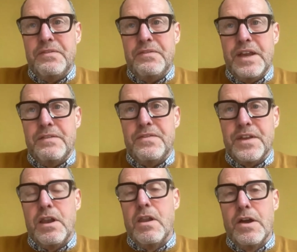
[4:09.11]
if the
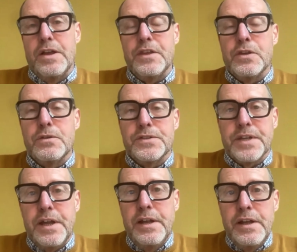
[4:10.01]
client, the
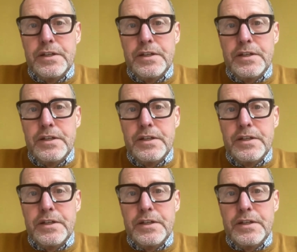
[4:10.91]
user,